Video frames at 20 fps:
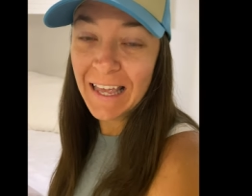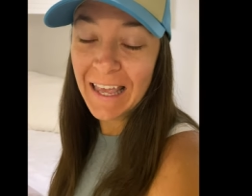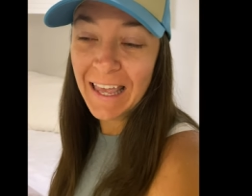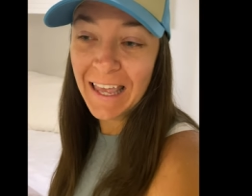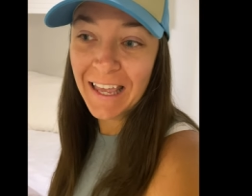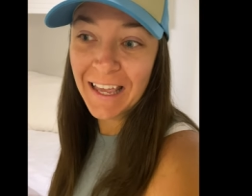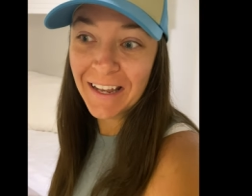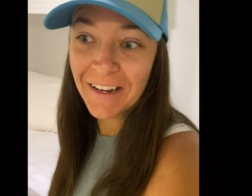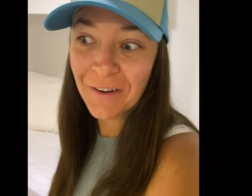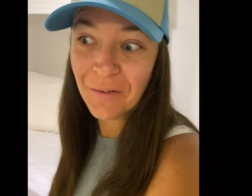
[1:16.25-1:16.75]

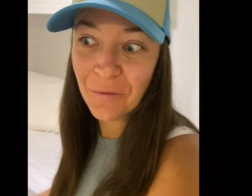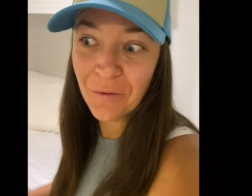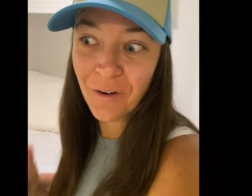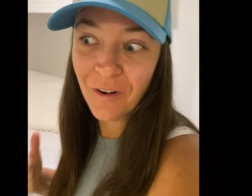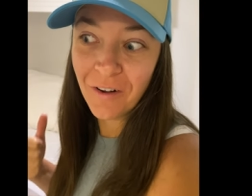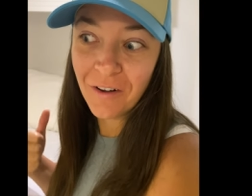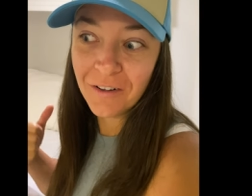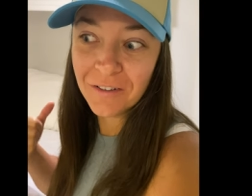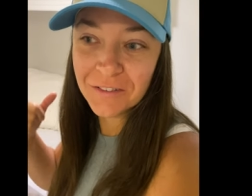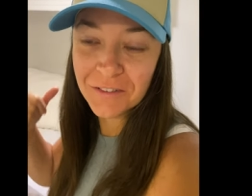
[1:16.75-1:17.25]
and
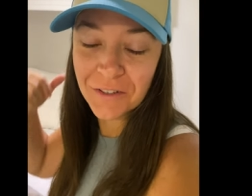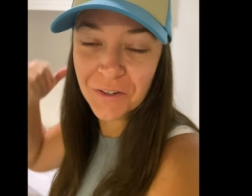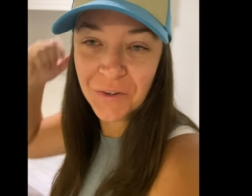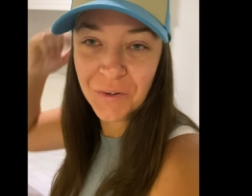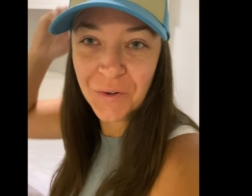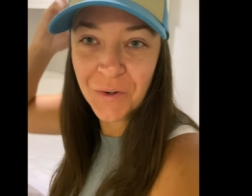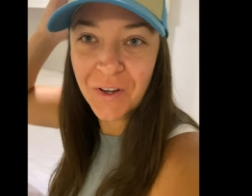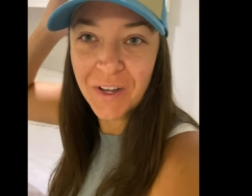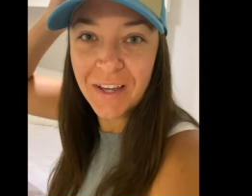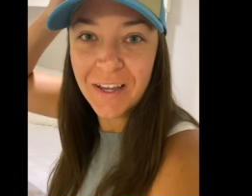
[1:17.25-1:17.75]
we're
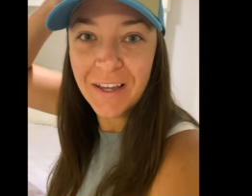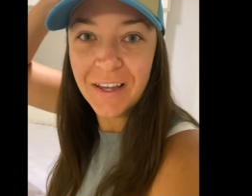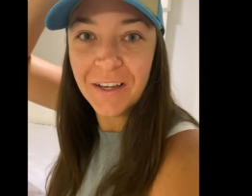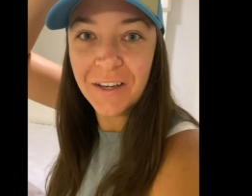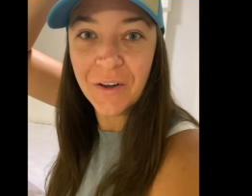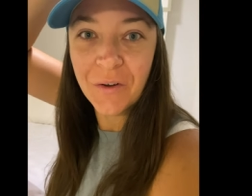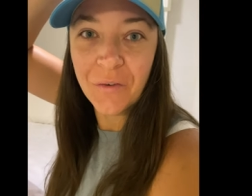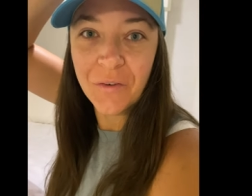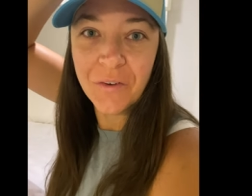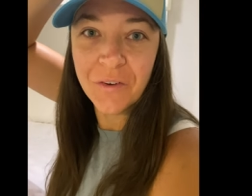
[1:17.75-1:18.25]
also
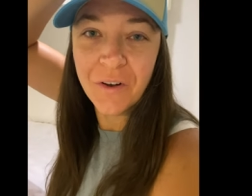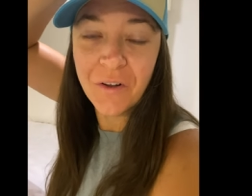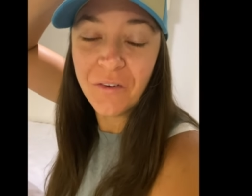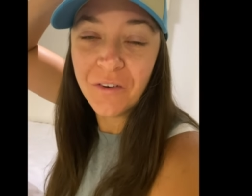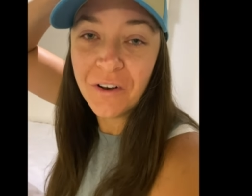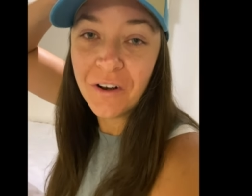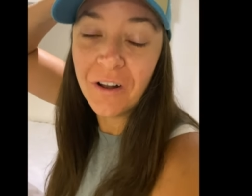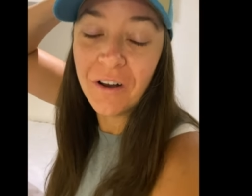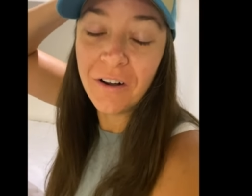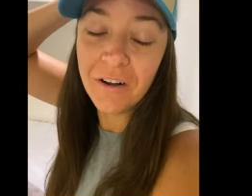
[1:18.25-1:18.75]
going
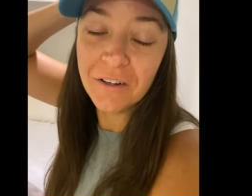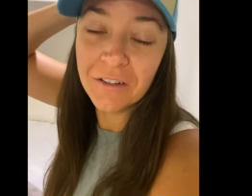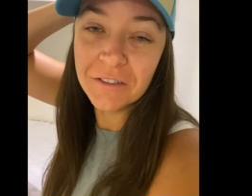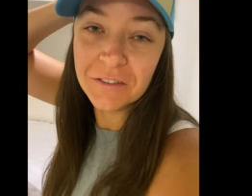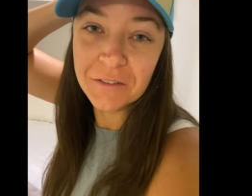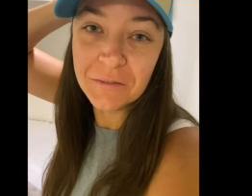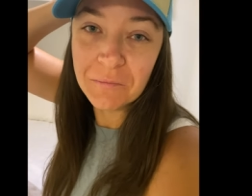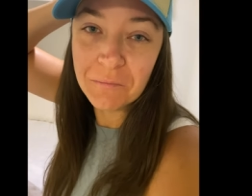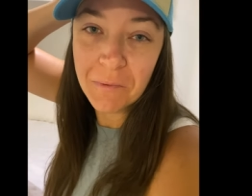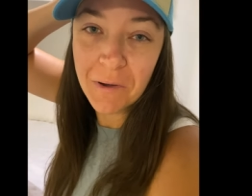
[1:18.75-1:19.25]
on an
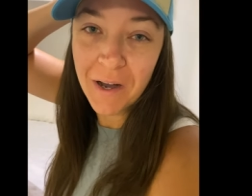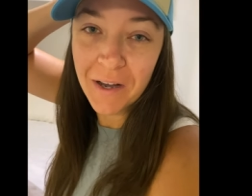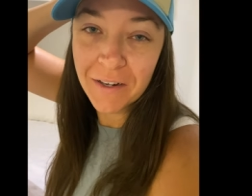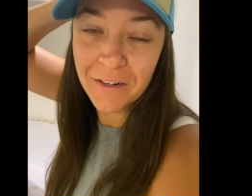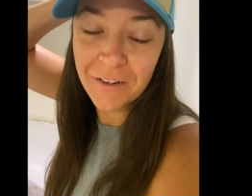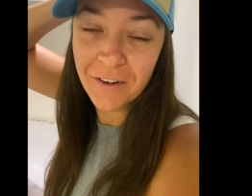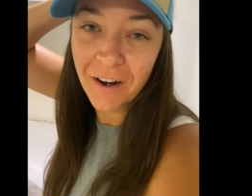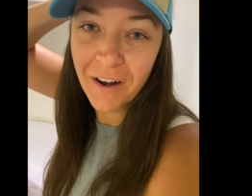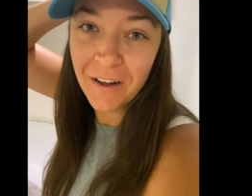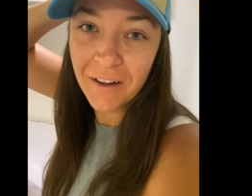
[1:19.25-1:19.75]
awesome
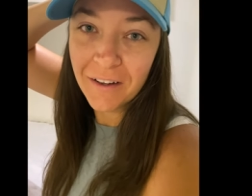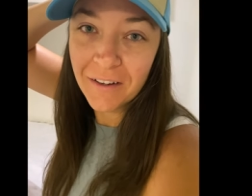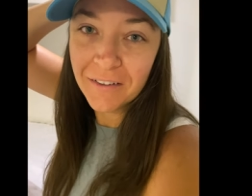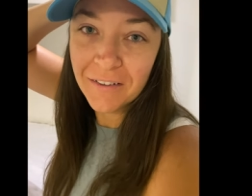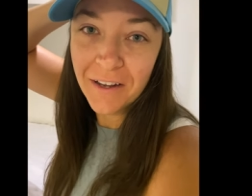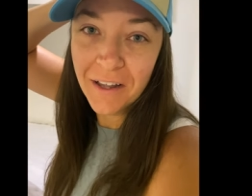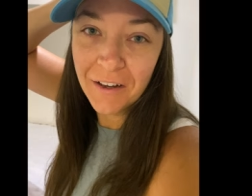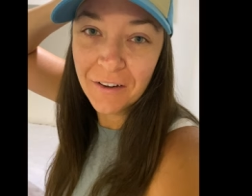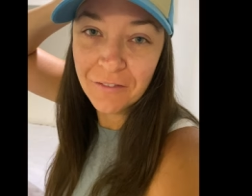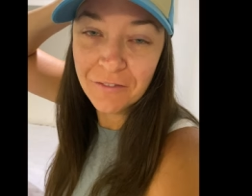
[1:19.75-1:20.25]
bike
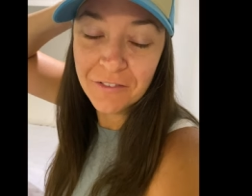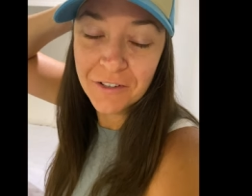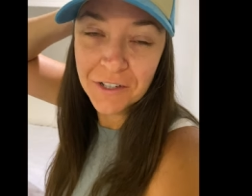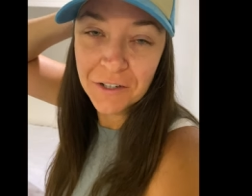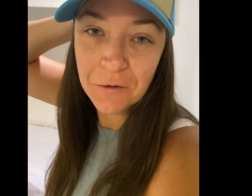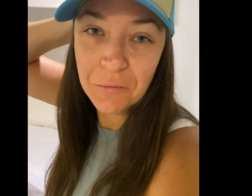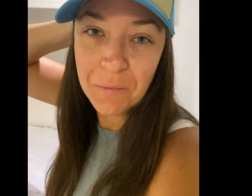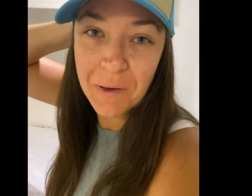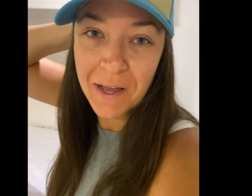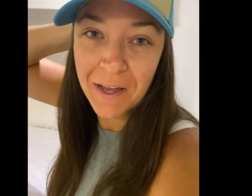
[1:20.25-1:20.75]
ride down
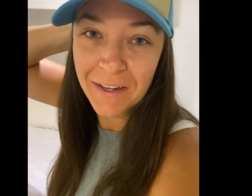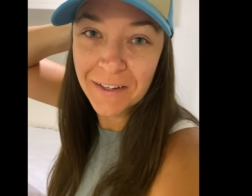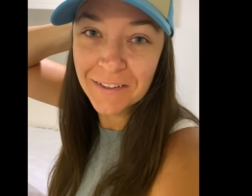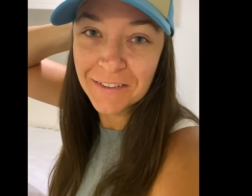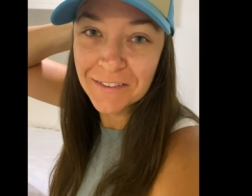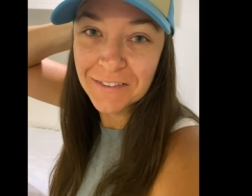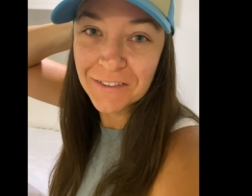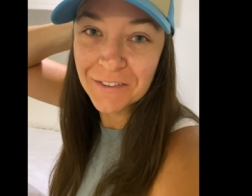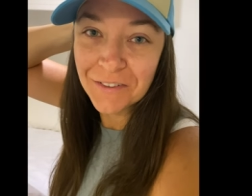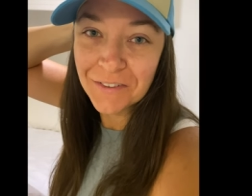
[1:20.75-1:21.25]
Vail
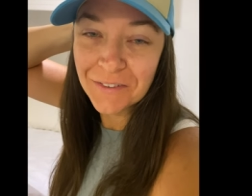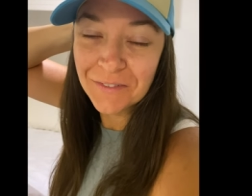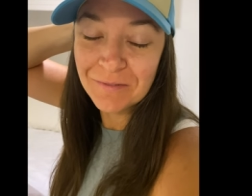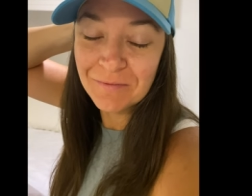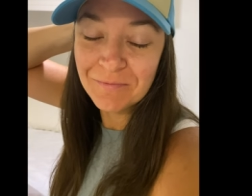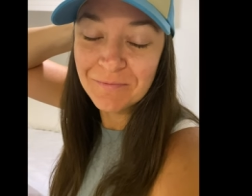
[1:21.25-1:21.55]
Pass, so